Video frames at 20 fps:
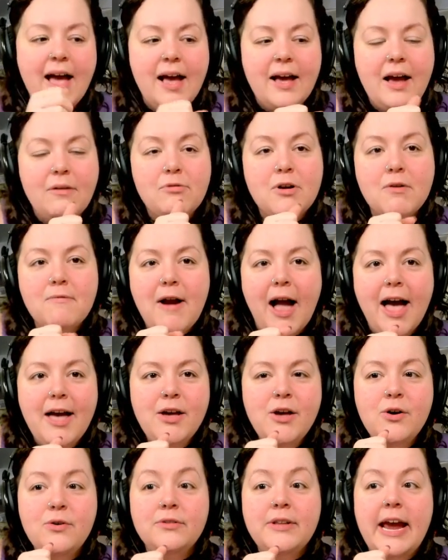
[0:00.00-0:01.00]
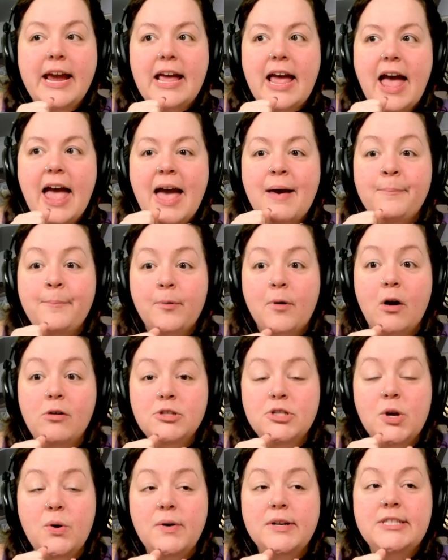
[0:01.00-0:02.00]
Rahu, like
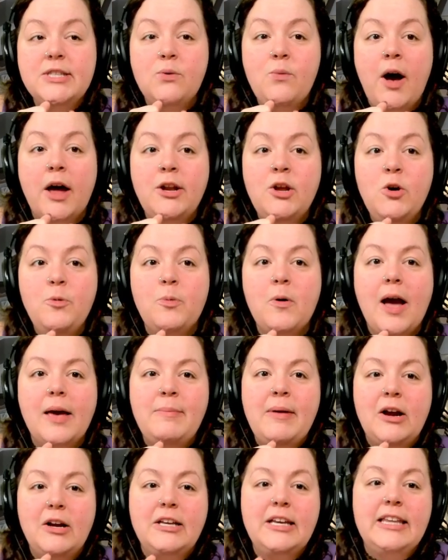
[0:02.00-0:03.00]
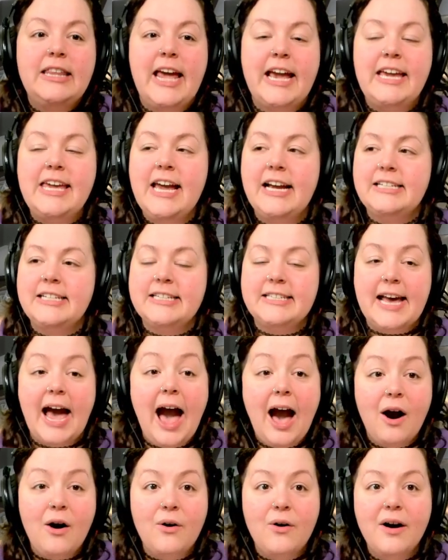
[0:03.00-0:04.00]
Ambrosia was the one who primarily like kicked us
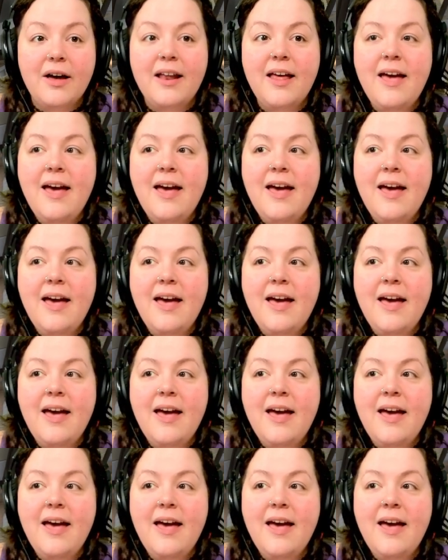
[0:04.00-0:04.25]
out.